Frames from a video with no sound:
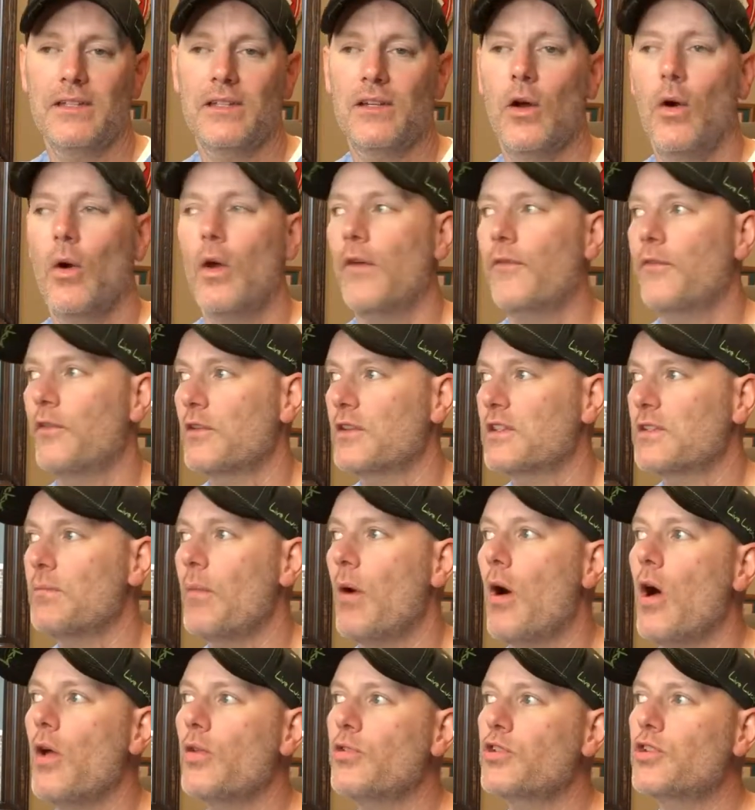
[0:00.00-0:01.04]
If you're
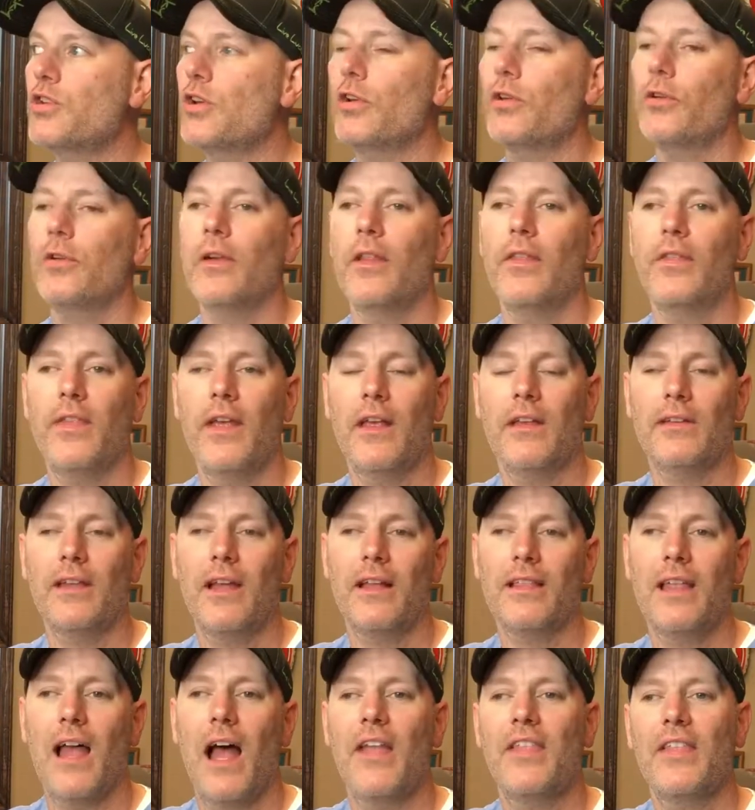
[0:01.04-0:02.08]
small children and things
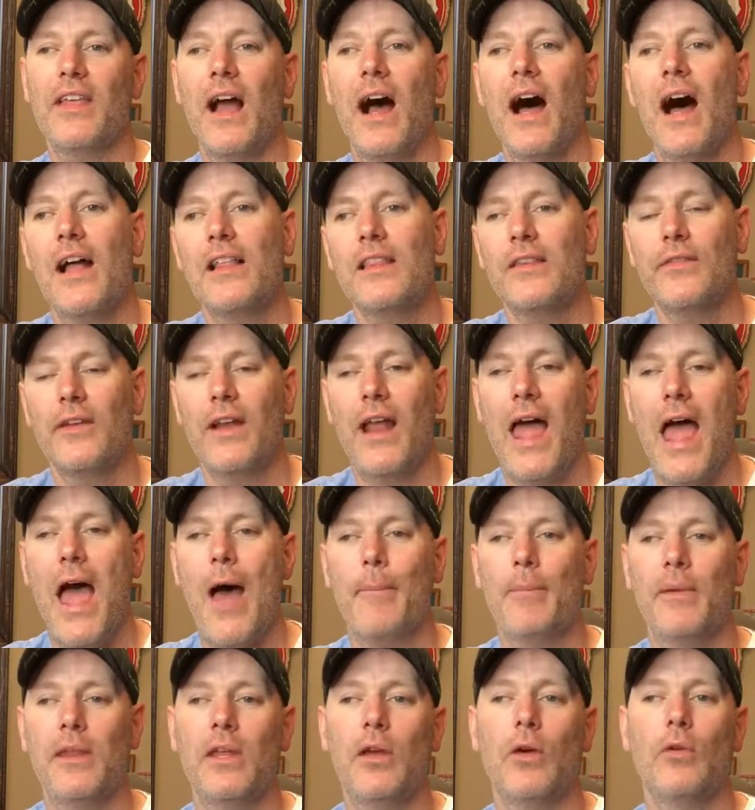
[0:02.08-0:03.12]
like that, the odds of it
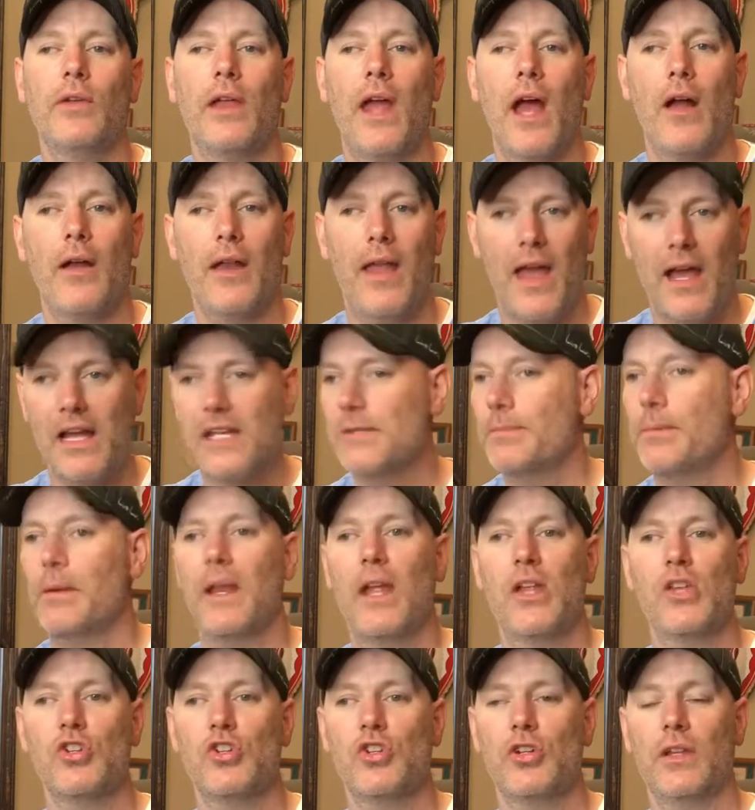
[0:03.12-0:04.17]
happening go down
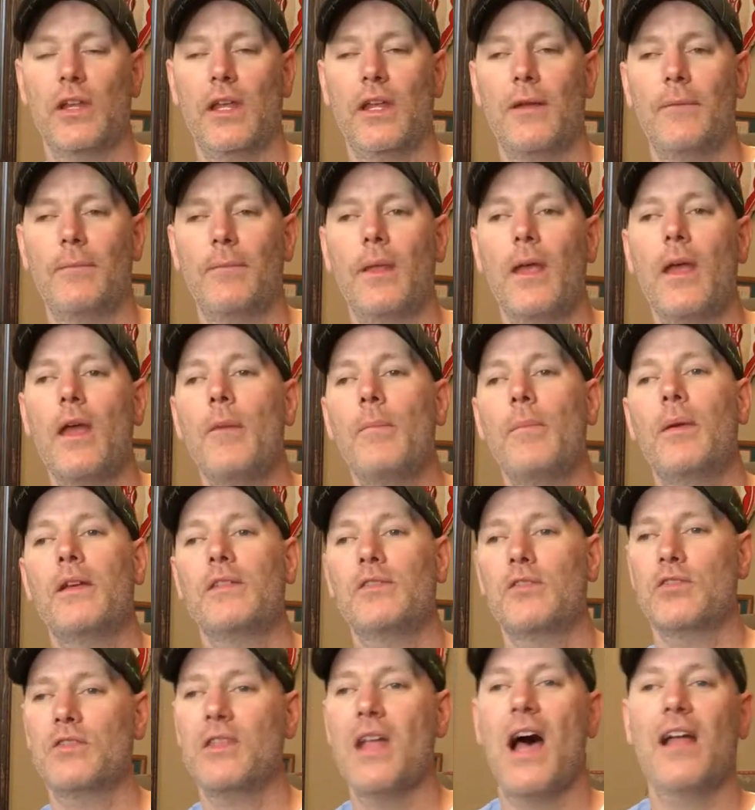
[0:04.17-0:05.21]
exponentially because
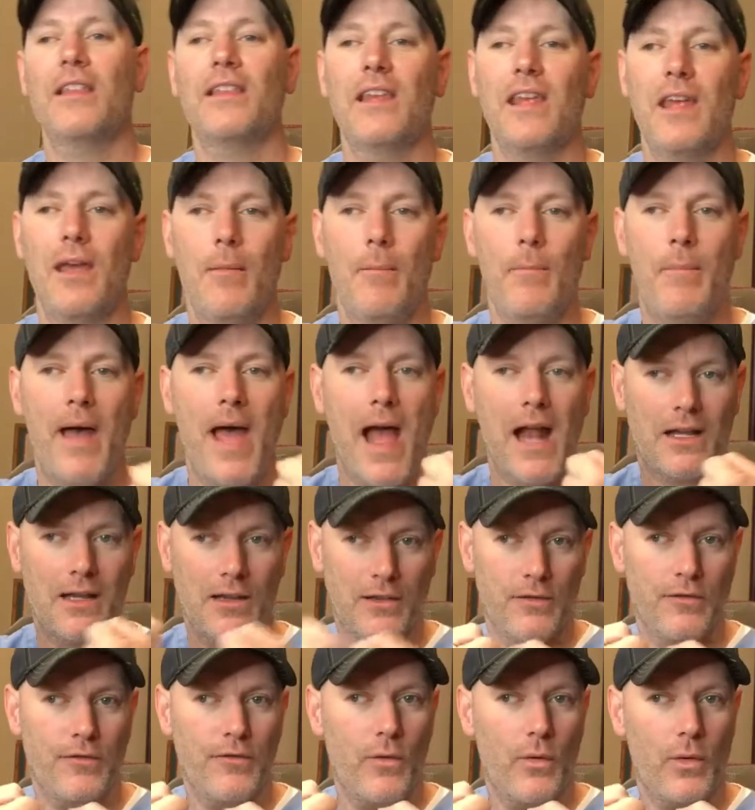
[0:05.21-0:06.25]
there's not the impact
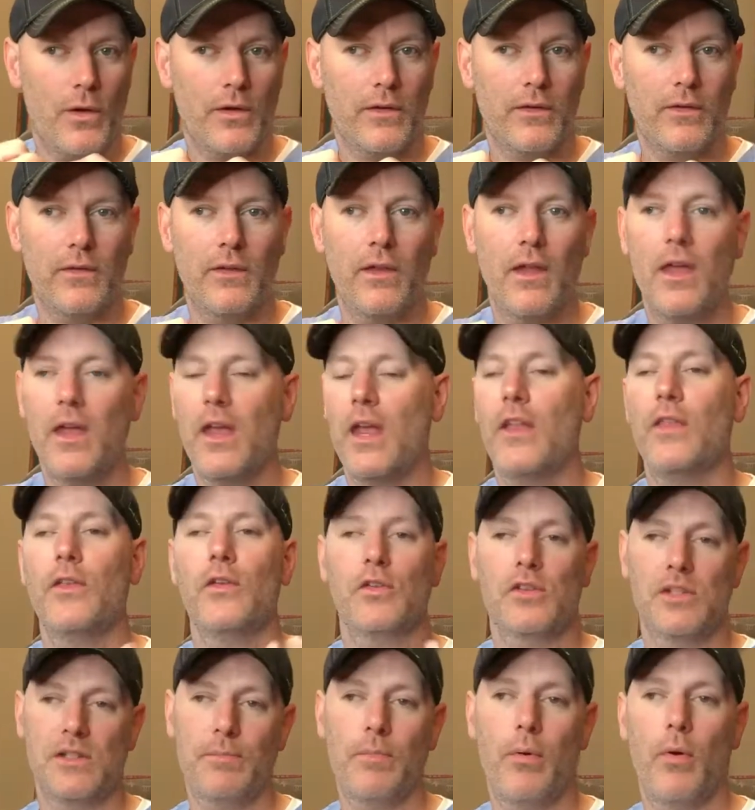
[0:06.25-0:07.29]
and the force in
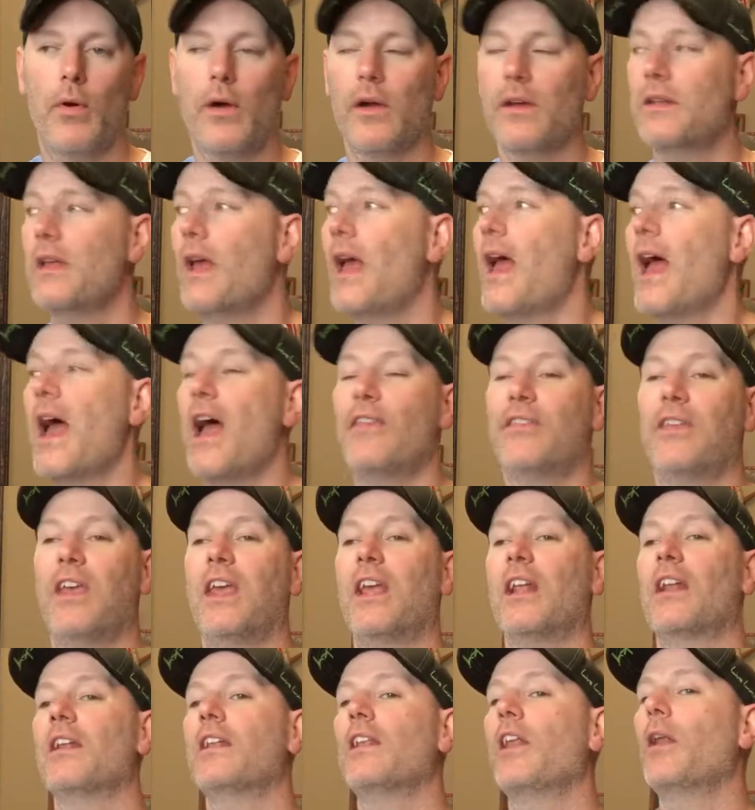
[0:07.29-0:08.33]
their sport. As they
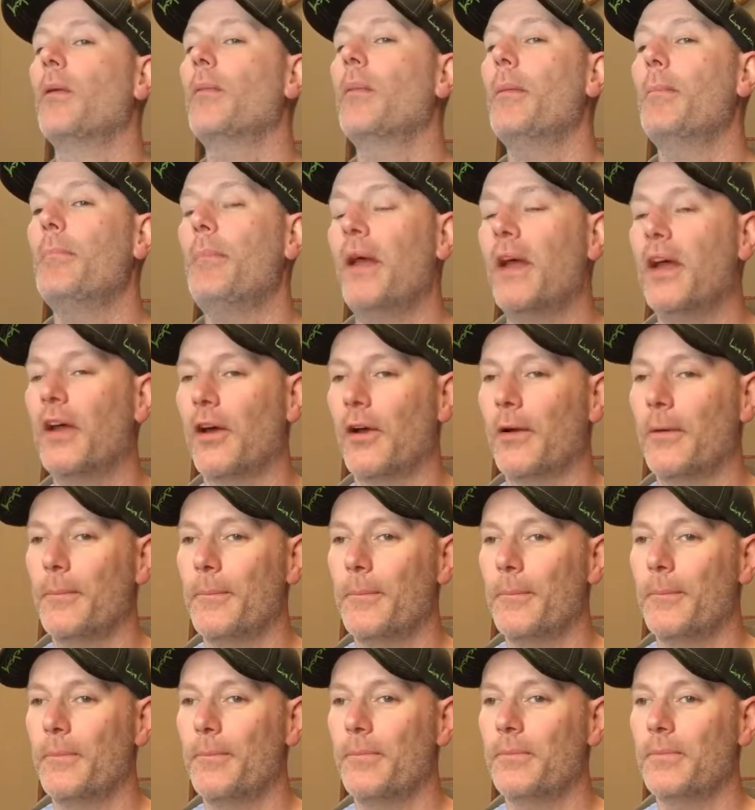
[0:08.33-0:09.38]
get a little bit bigger,
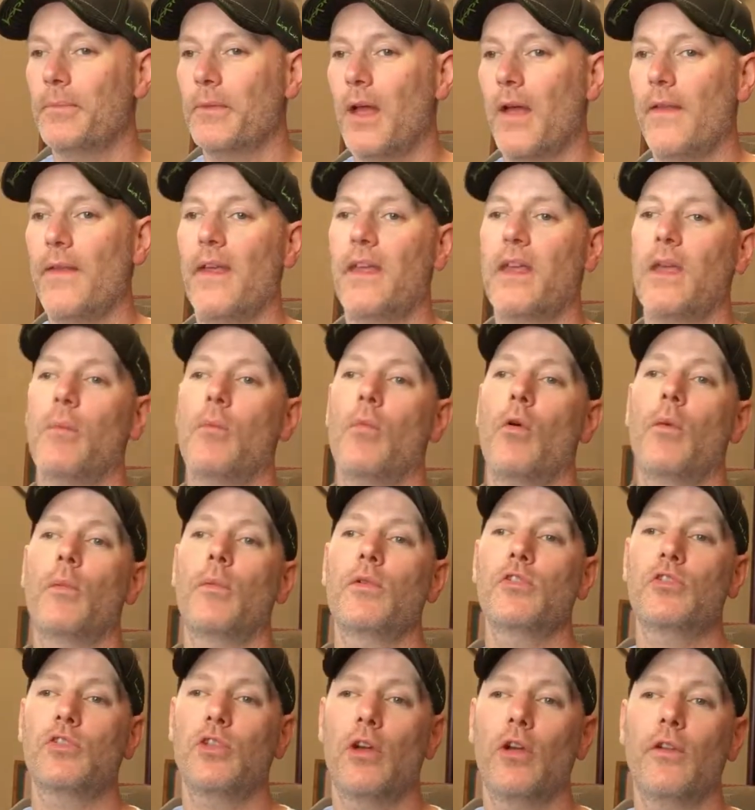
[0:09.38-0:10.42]
and they get more
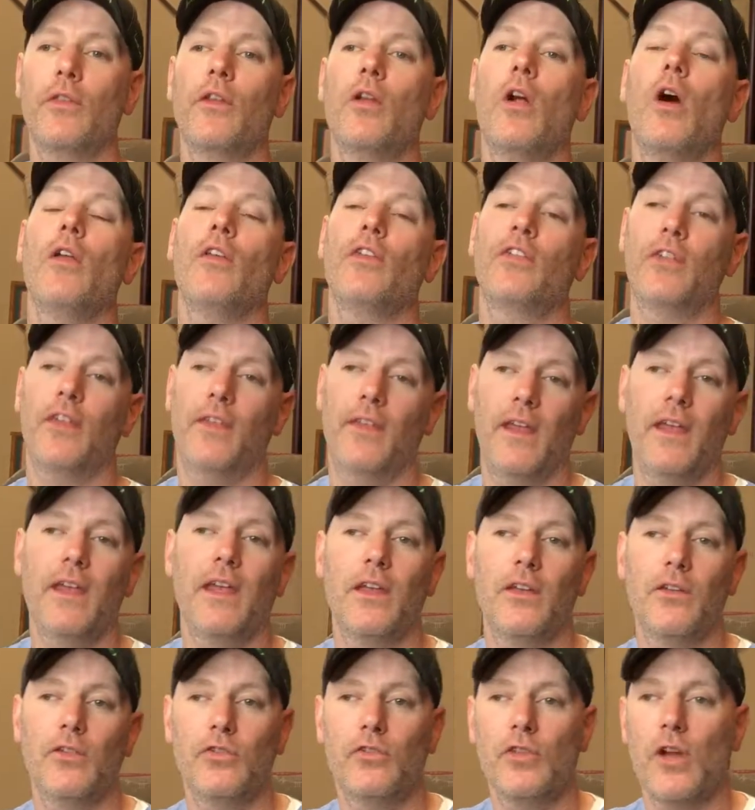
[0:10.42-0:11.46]
mature, then all of a sudden they
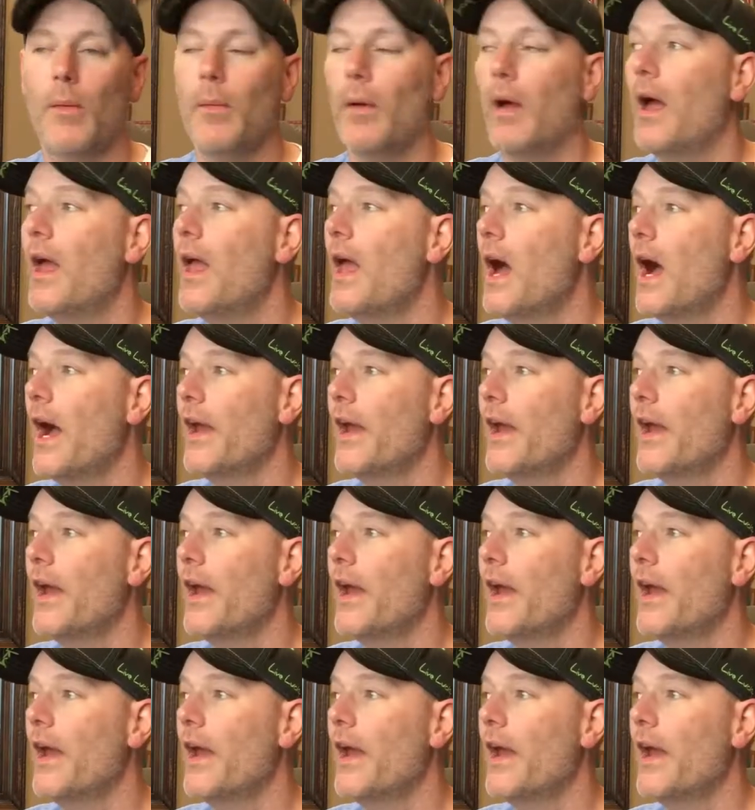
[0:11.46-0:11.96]
get in trouble.